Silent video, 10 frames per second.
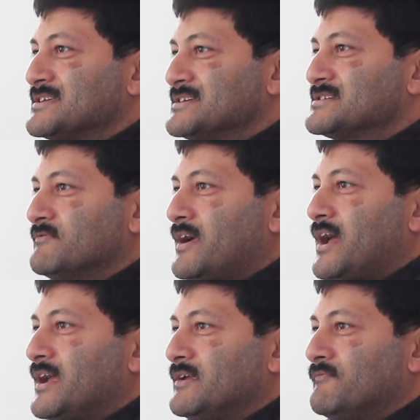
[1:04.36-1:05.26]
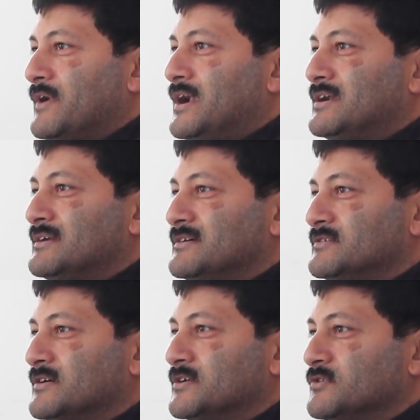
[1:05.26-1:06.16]
reason why I felt
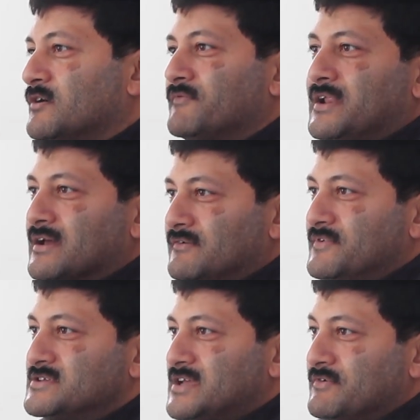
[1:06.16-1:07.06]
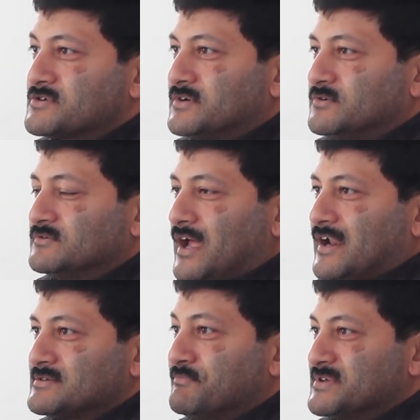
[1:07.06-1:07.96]
not very convinced that we should do that
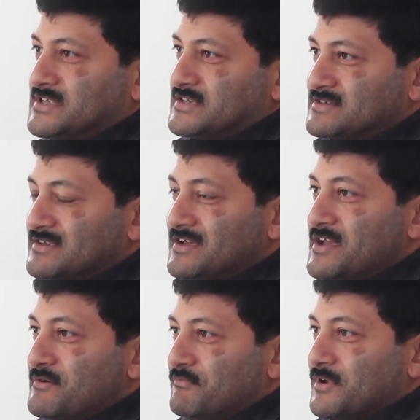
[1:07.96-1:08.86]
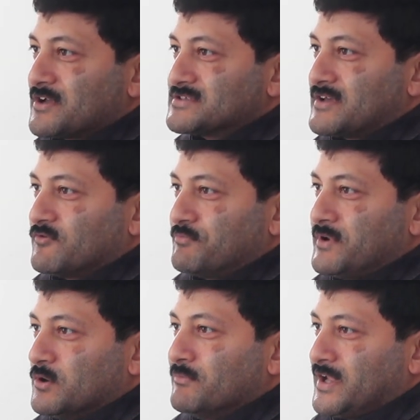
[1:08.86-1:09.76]
as a business, because there would be
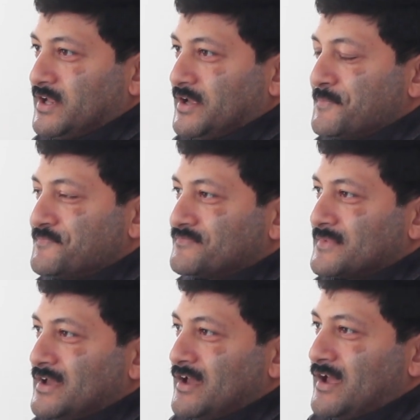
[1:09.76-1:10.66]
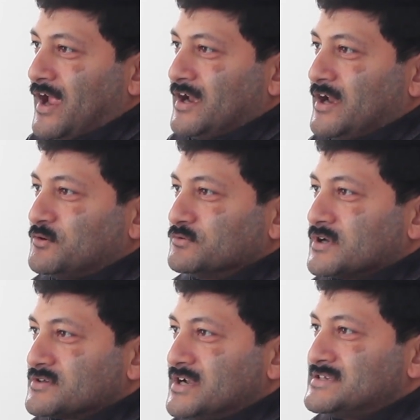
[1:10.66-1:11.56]
no money. And in
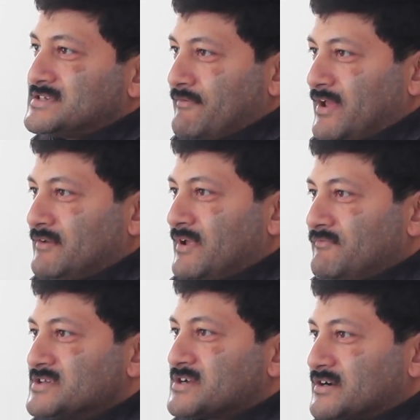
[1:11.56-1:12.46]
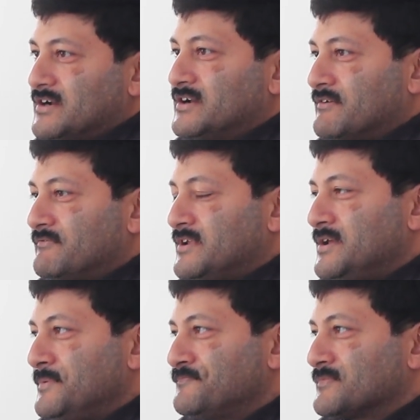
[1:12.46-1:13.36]
2007, when we started Reverie,